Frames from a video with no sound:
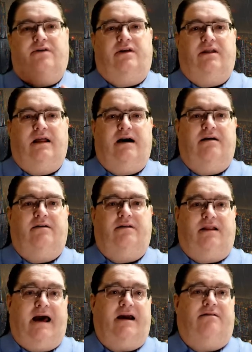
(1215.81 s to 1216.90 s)
The
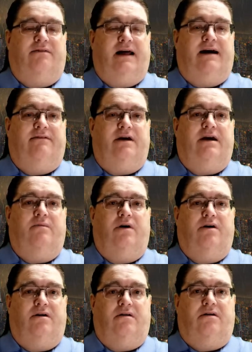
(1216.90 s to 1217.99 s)
lack of leveling, where
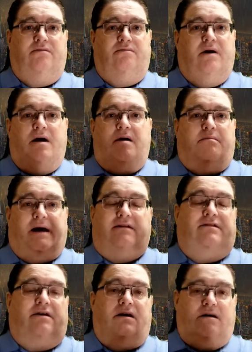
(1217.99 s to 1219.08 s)
you
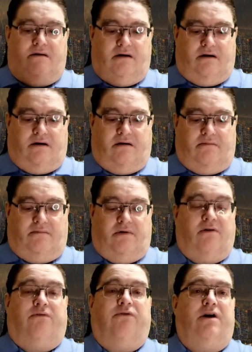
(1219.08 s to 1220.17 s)
basically
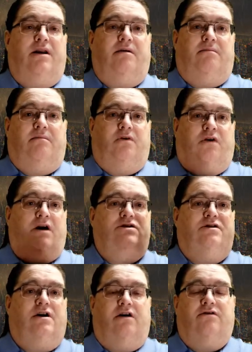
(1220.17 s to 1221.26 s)
you're free to create your
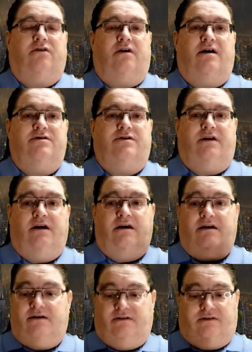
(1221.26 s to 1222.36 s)
character as it
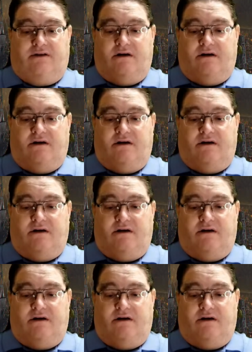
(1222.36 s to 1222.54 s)
is.